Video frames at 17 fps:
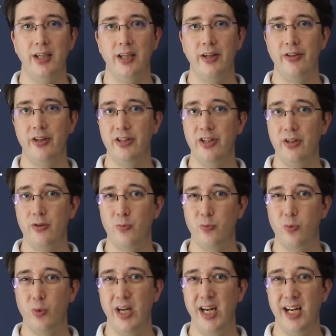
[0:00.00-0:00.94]
This is
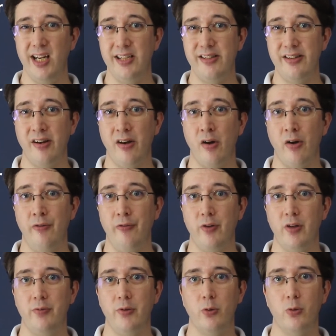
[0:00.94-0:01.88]
really tough
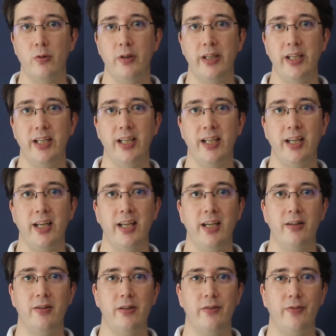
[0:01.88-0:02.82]
if you're already in a
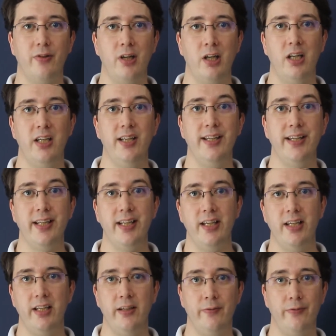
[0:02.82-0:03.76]
kind of
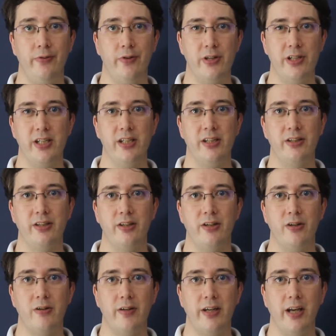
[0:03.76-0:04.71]
cliquey infighting
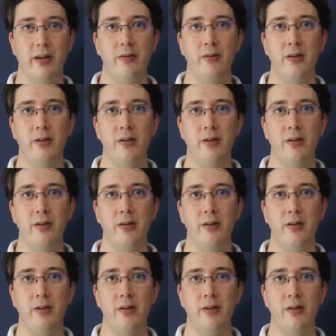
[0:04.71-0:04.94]
scenario,